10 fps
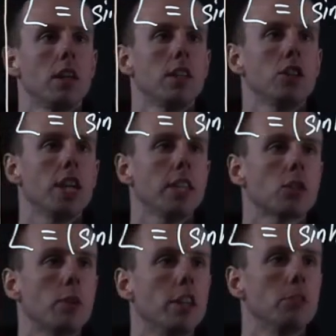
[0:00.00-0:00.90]
sine
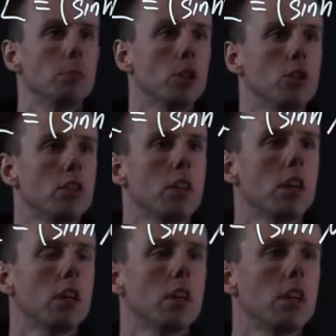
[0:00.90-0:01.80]
squared mu
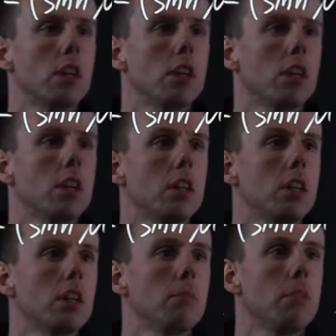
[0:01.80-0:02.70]

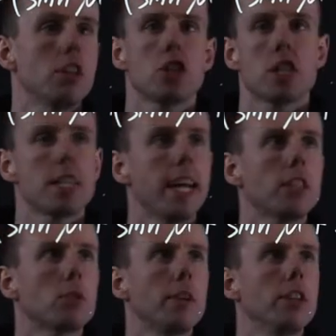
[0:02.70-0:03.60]
plus sine
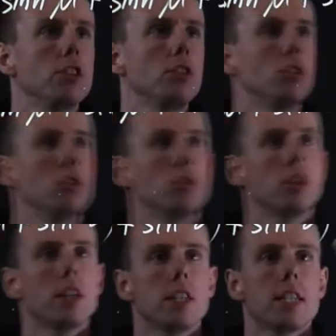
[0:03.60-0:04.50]
squared
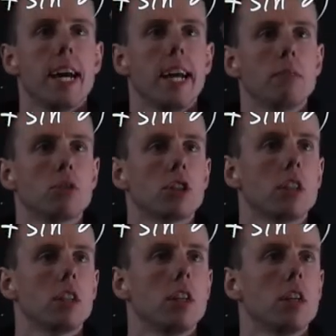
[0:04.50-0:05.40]
nu times
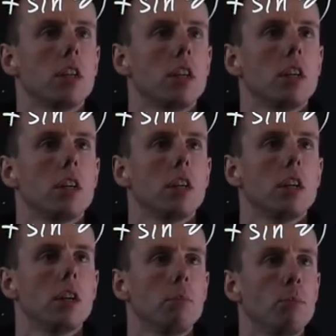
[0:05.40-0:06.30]

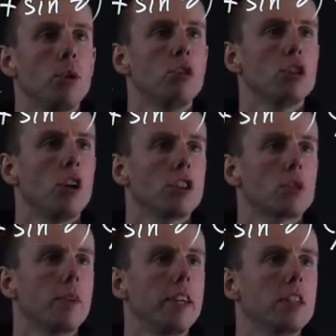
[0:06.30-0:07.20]
mu dot
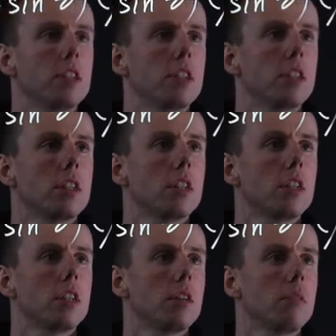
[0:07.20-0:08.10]
squared
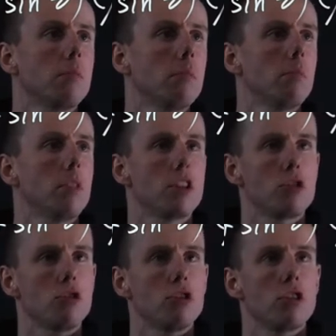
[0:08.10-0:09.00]
plus
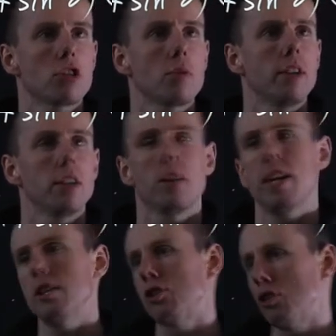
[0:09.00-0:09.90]
nu dot squared.
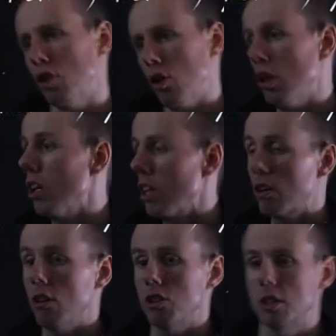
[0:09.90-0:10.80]
That's your
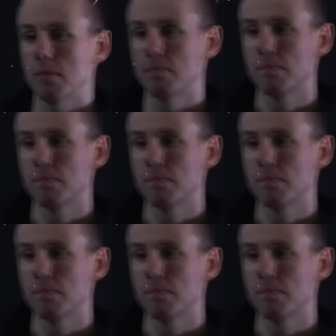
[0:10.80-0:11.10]
Lagrangian.